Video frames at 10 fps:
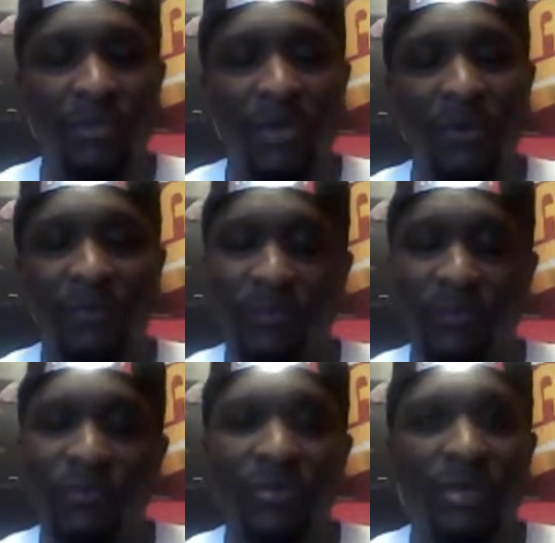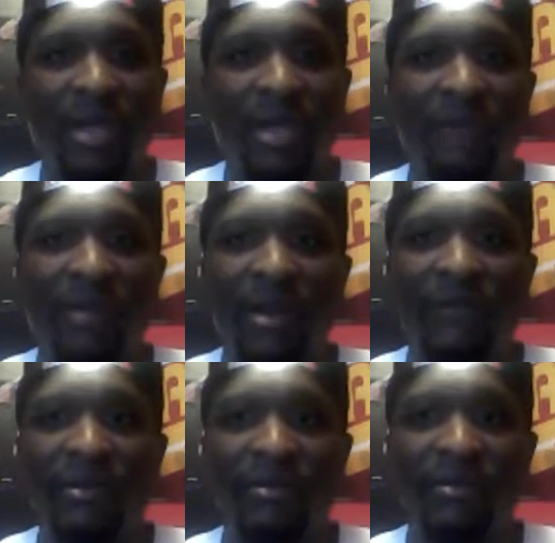So Kyrie
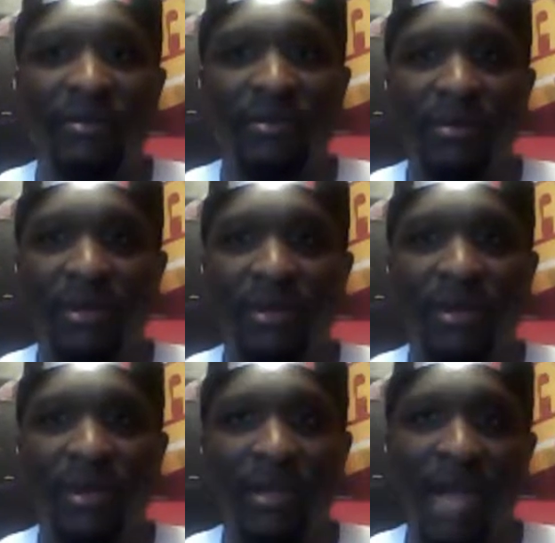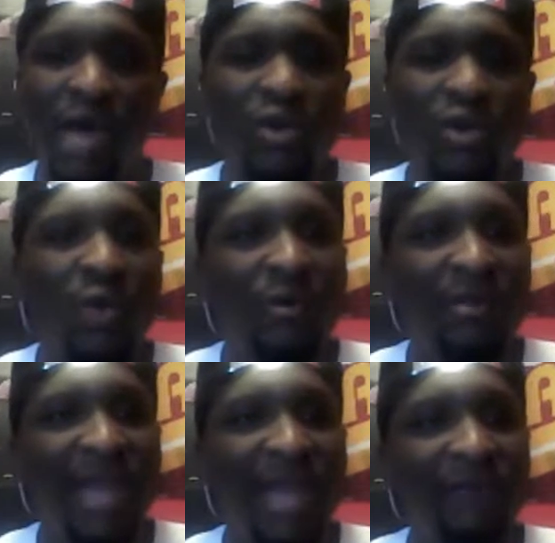Irving, I don't know who would
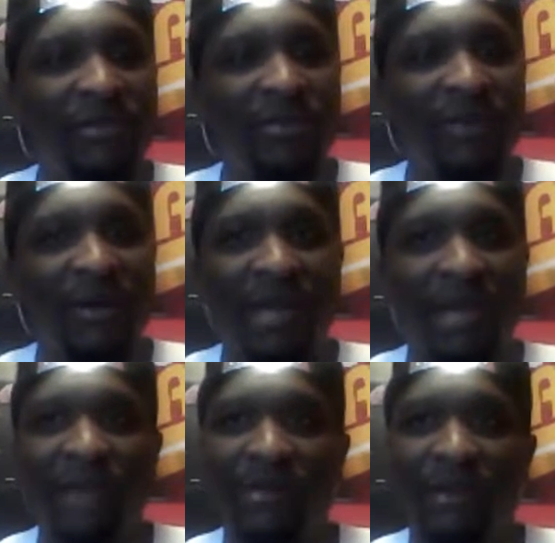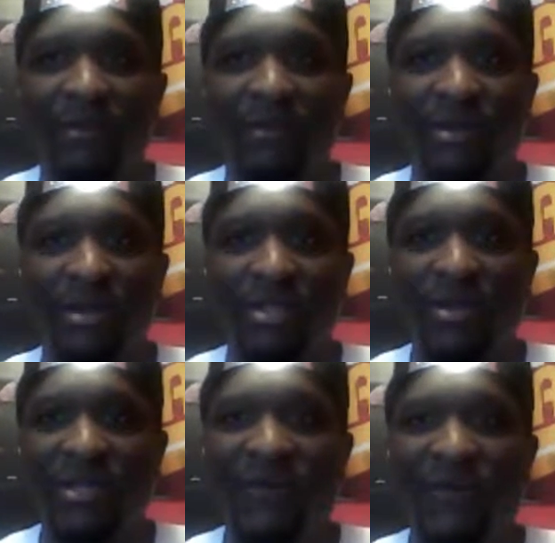the Cavaliers be without Kyrie Irving, because
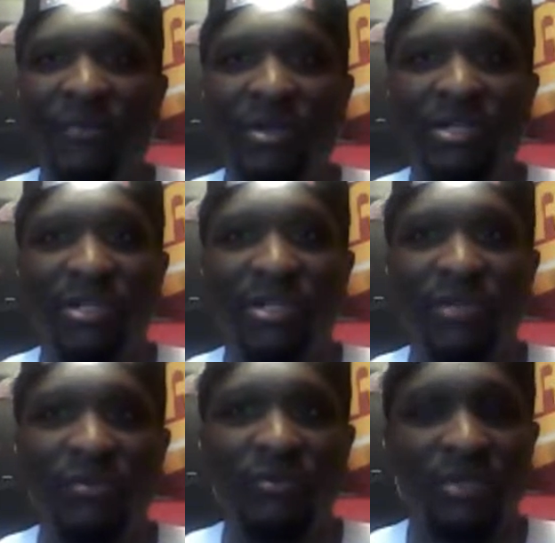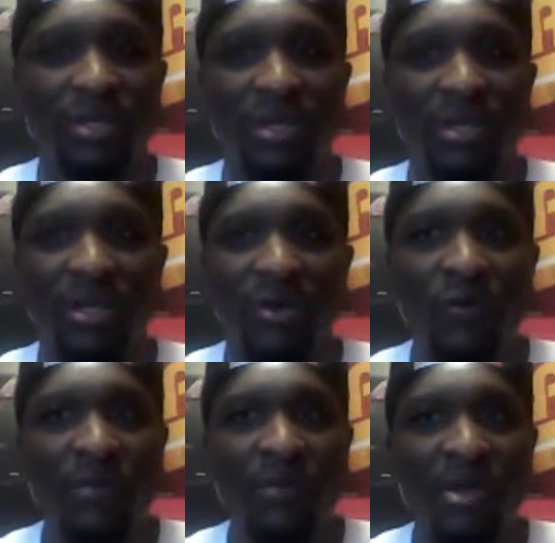37 points is huge. Who
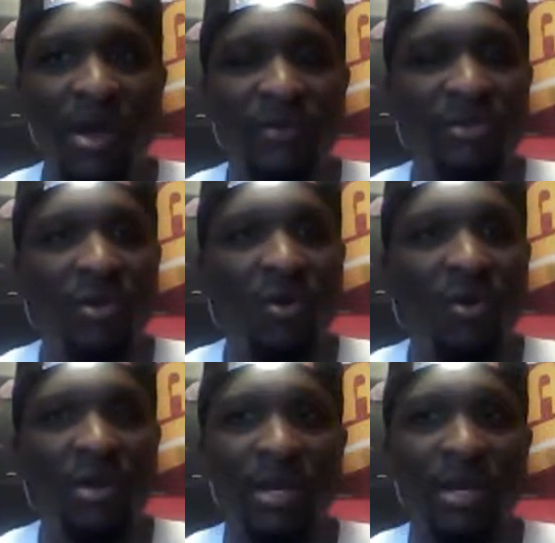will be your other scorer?